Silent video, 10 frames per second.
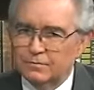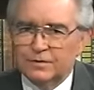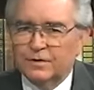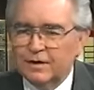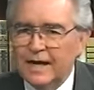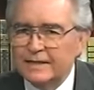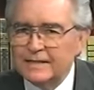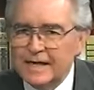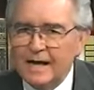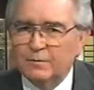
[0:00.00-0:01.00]
you're a
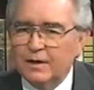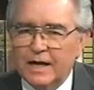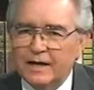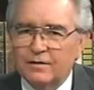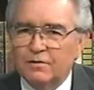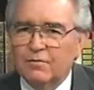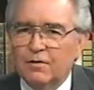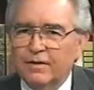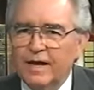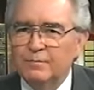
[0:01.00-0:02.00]
nice guy, we like you and
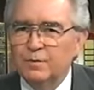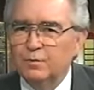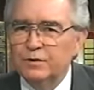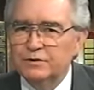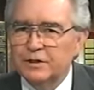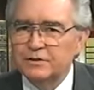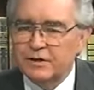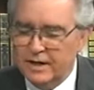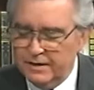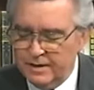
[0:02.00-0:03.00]
all that, but we just
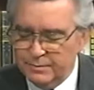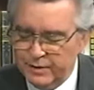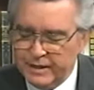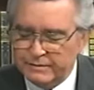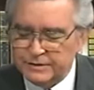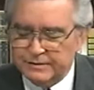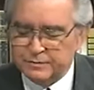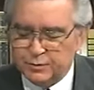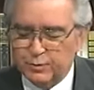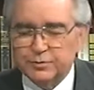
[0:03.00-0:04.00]
cannot bring
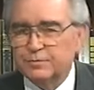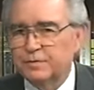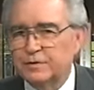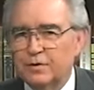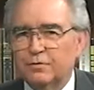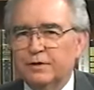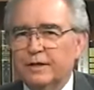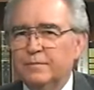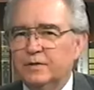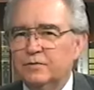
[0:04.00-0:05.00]
ourselves to worship this golden
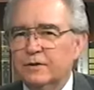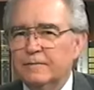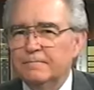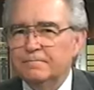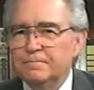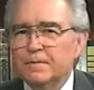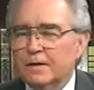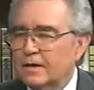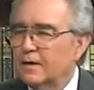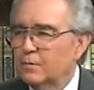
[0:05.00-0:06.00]
image.
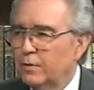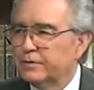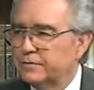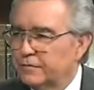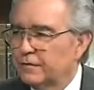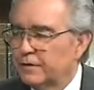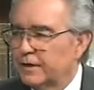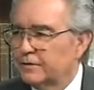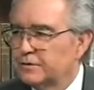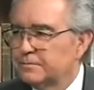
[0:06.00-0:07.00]
He was
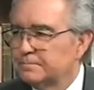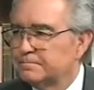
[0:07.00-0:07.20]
furious.